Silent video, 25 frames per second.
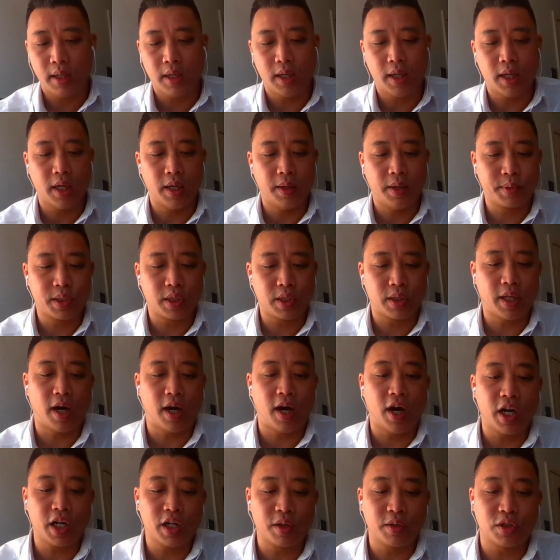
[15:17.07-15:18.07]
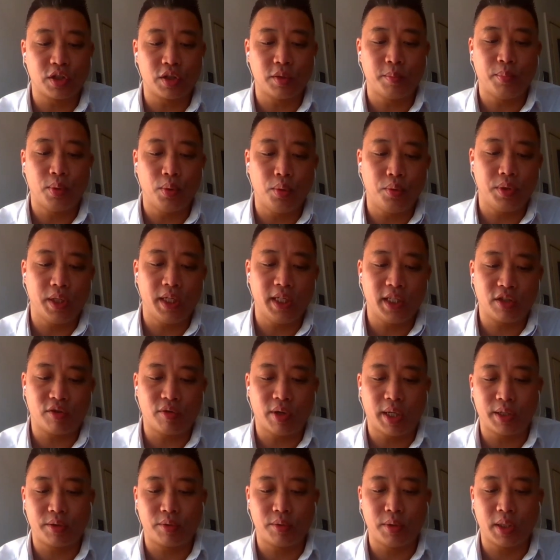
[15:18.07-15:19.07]
um, so that I can support these
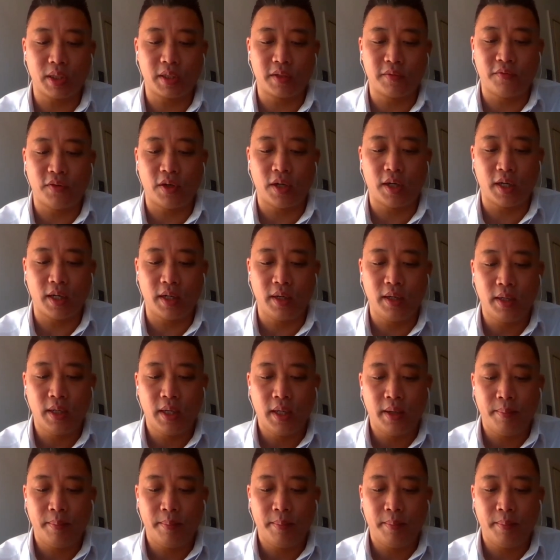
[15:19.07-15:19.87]
graduates via